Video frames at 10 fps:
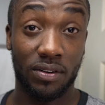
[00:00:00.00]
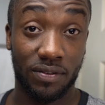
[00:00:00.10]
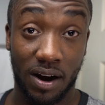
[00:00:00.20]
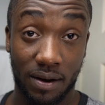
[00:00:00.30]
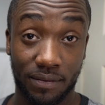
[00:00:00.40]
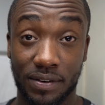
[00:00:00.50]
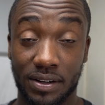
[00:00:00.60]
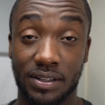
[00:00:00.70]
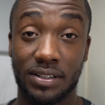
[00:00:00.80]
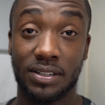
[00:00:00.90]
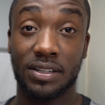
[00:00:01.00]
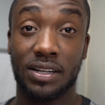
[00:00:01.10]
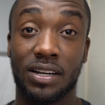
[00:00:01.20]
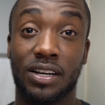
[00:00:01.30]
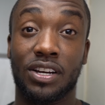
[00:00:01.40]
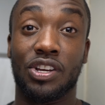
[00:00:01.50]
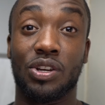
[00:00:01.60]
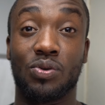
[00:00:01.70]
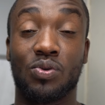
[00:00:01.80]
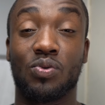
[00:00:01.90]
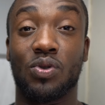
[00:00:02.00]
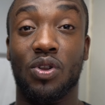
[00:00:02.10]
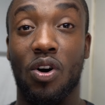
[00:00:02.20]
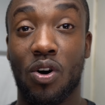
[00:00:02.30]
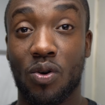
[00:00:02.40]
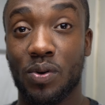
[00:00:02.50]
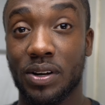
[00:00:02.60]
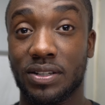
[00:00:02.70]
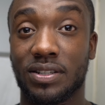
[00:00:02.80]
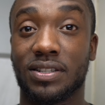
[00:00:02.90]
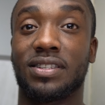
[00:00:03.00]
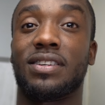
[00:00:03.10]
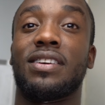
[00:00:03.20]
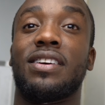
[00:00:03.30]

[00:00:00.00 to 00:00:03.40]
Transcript: of confidence, you will always,